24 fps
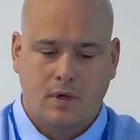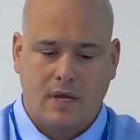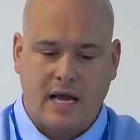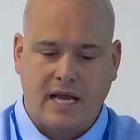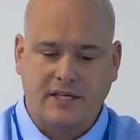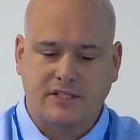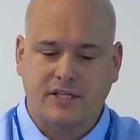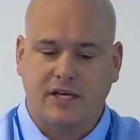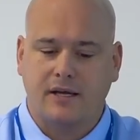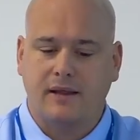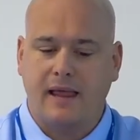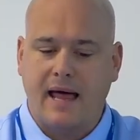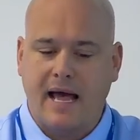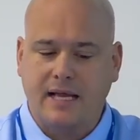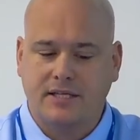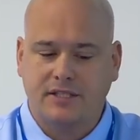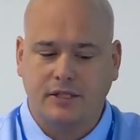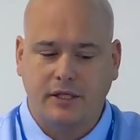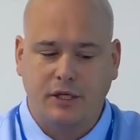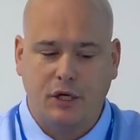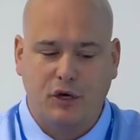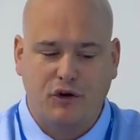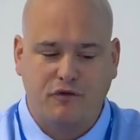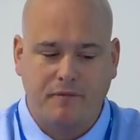As the
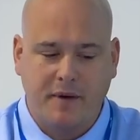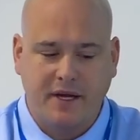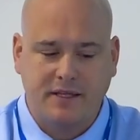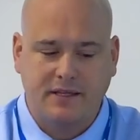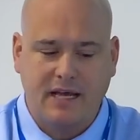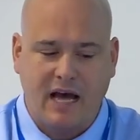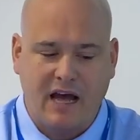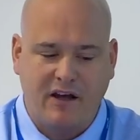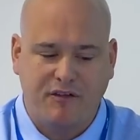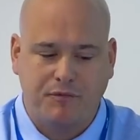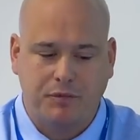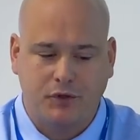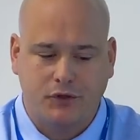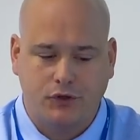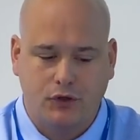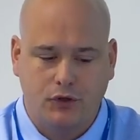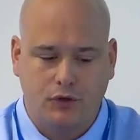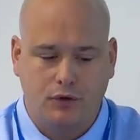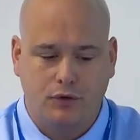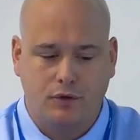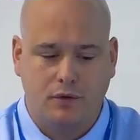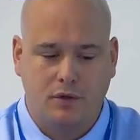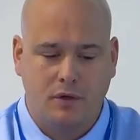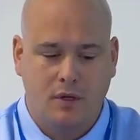class leader of my dive
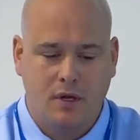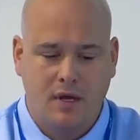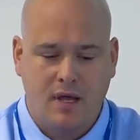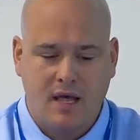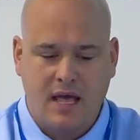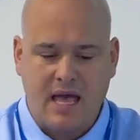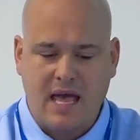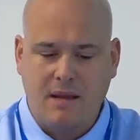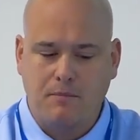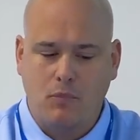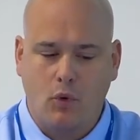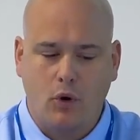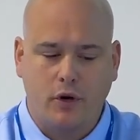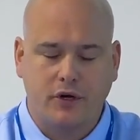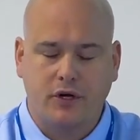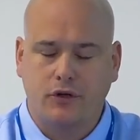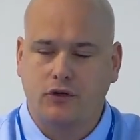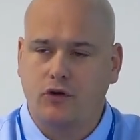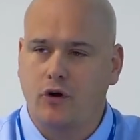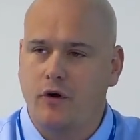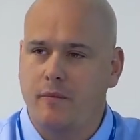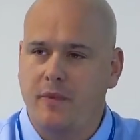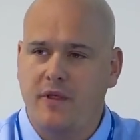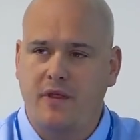platoon, and more
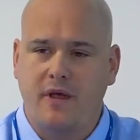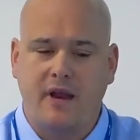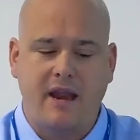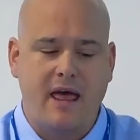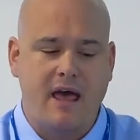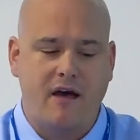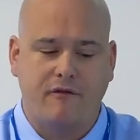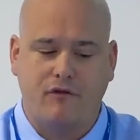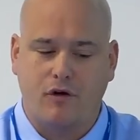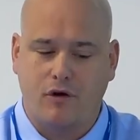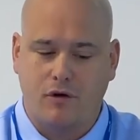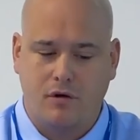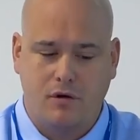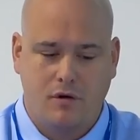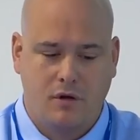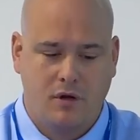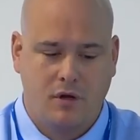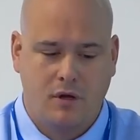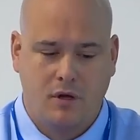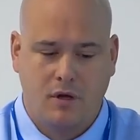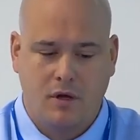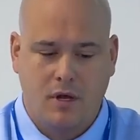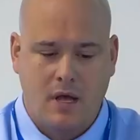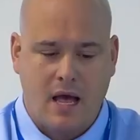determined than ever,
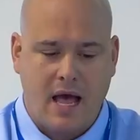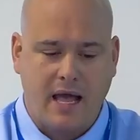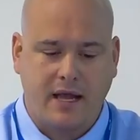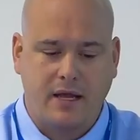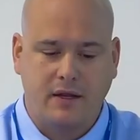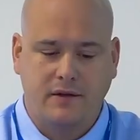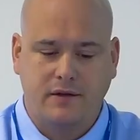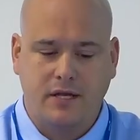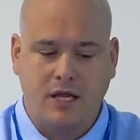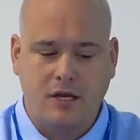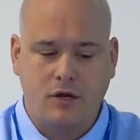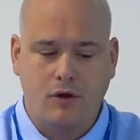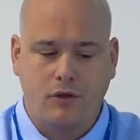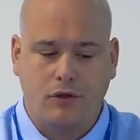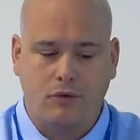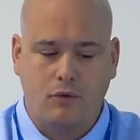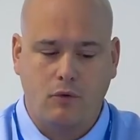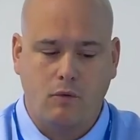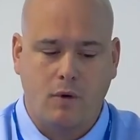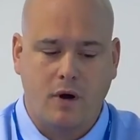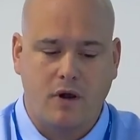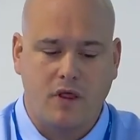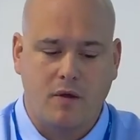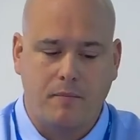I continued
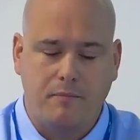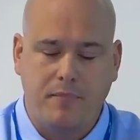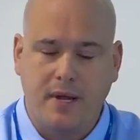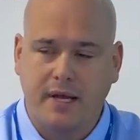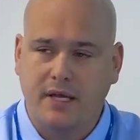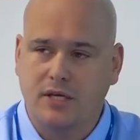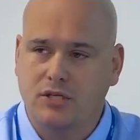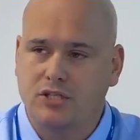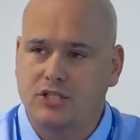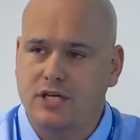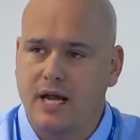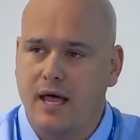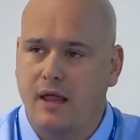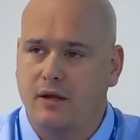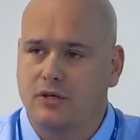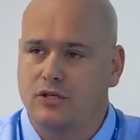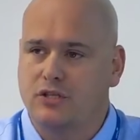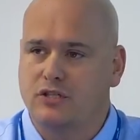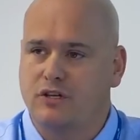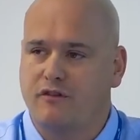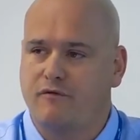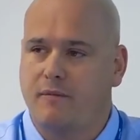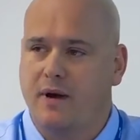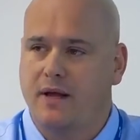through one of the biggest
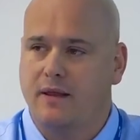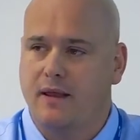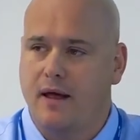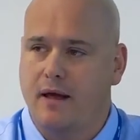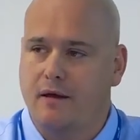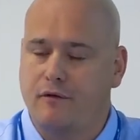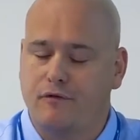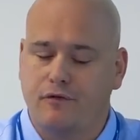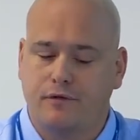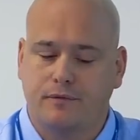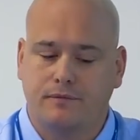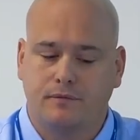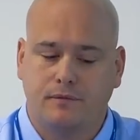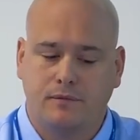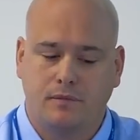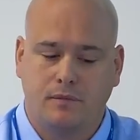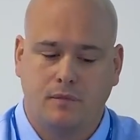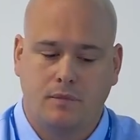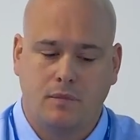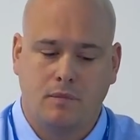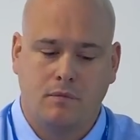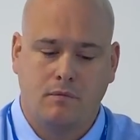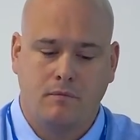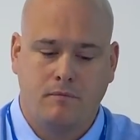challenges of my life.
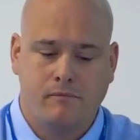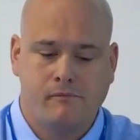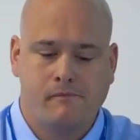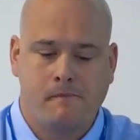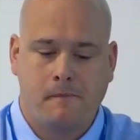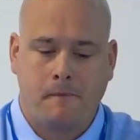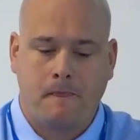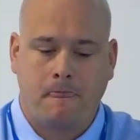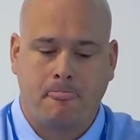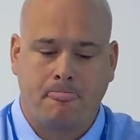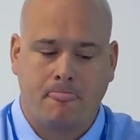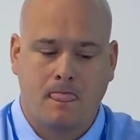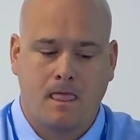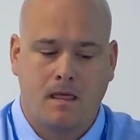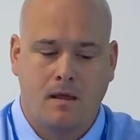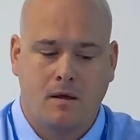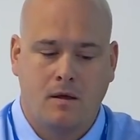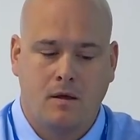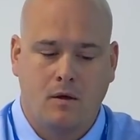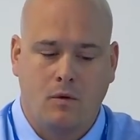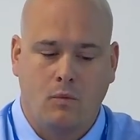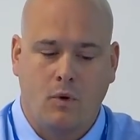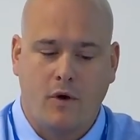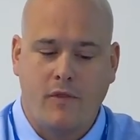
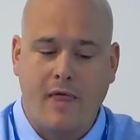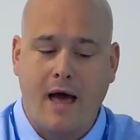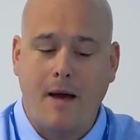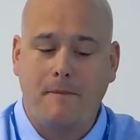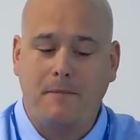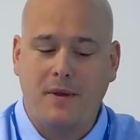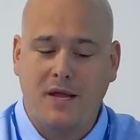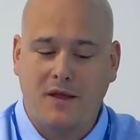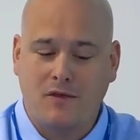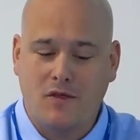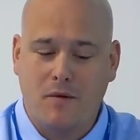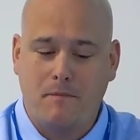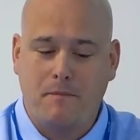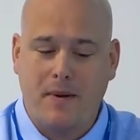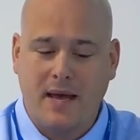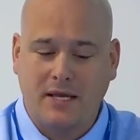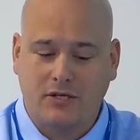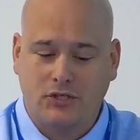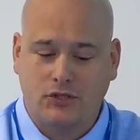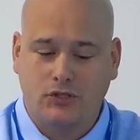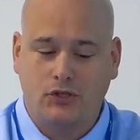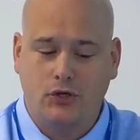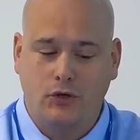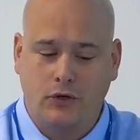While not being the
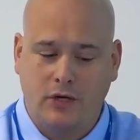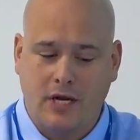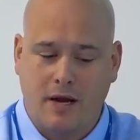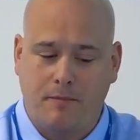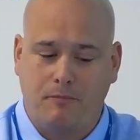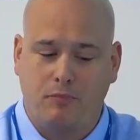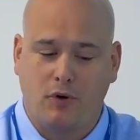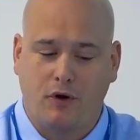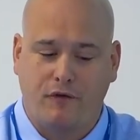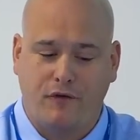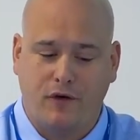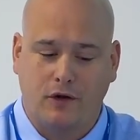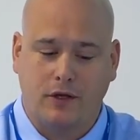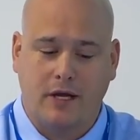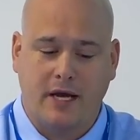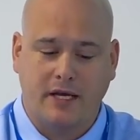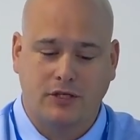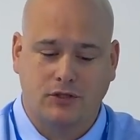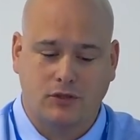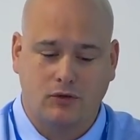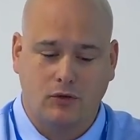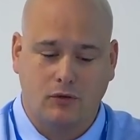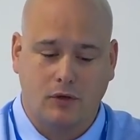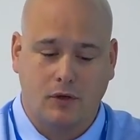best student at Brookfield High
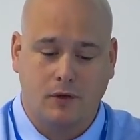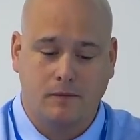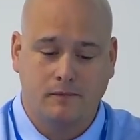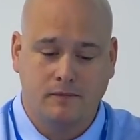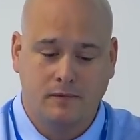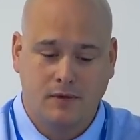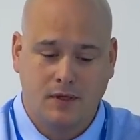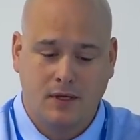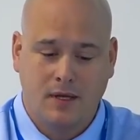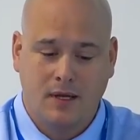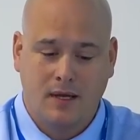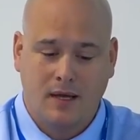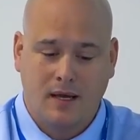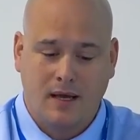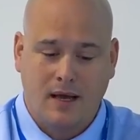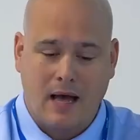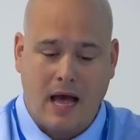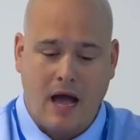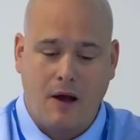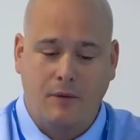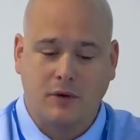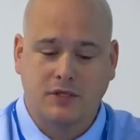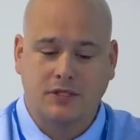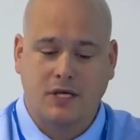School,
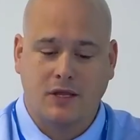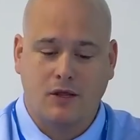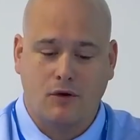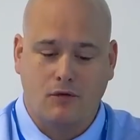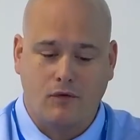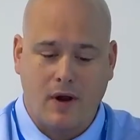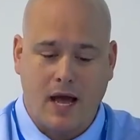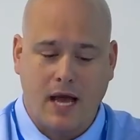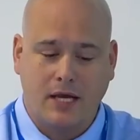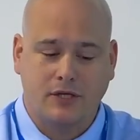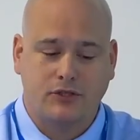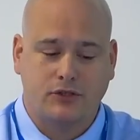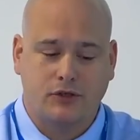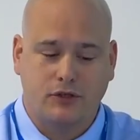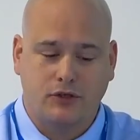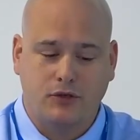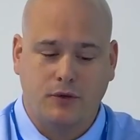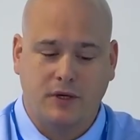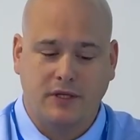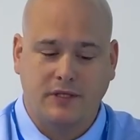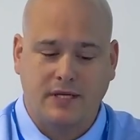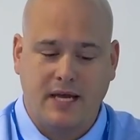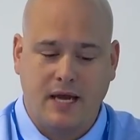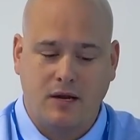I was on the roster
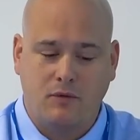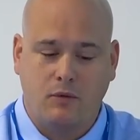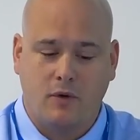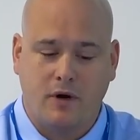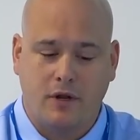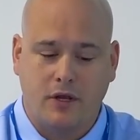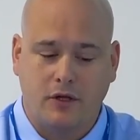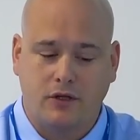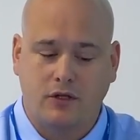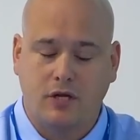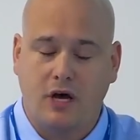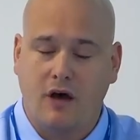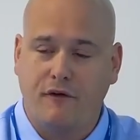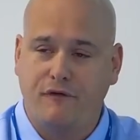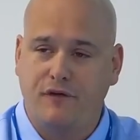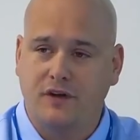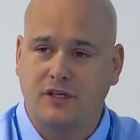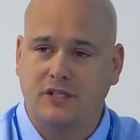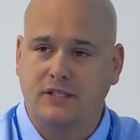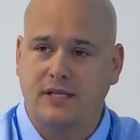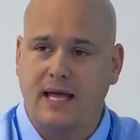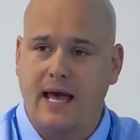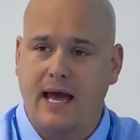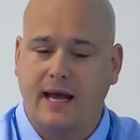to attend one of the
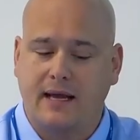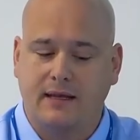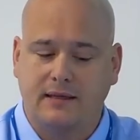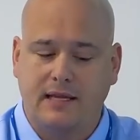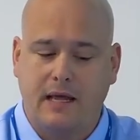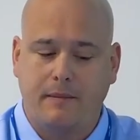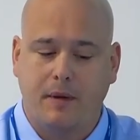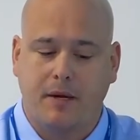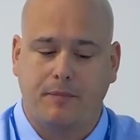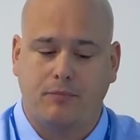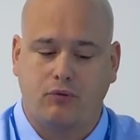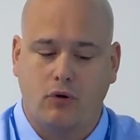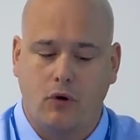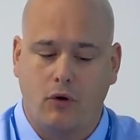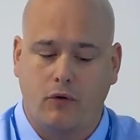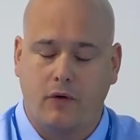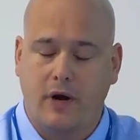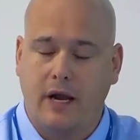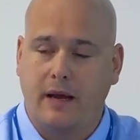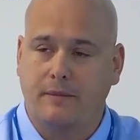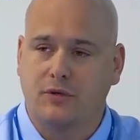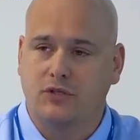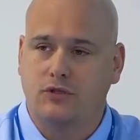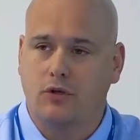toughest academic
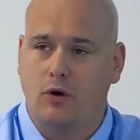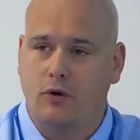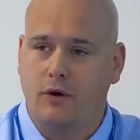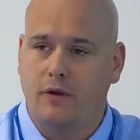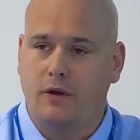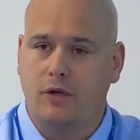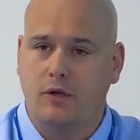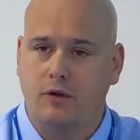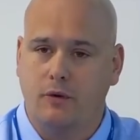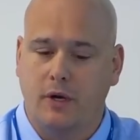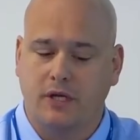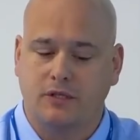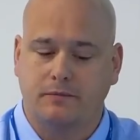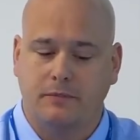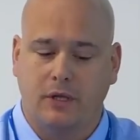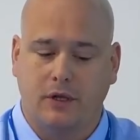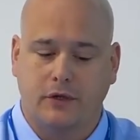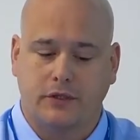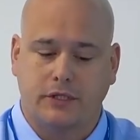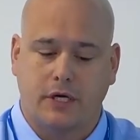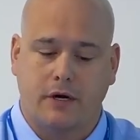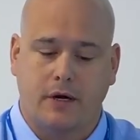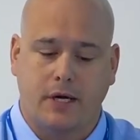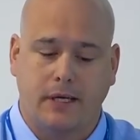programs known in the U.S.
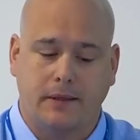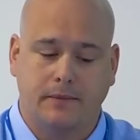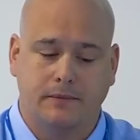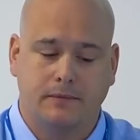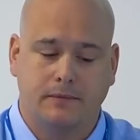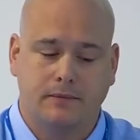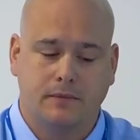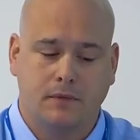military.